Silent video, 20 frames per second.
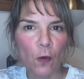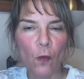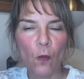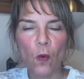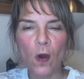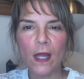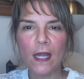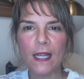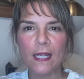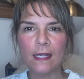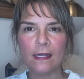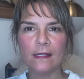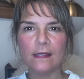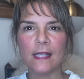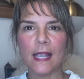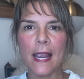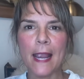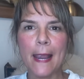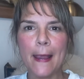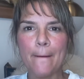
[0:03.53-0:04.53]
What is
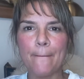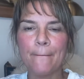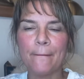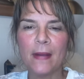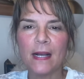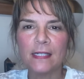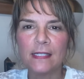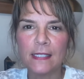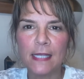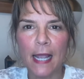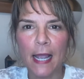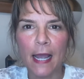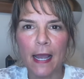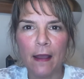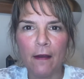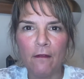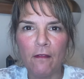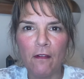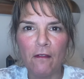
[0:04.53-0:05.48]
a must-have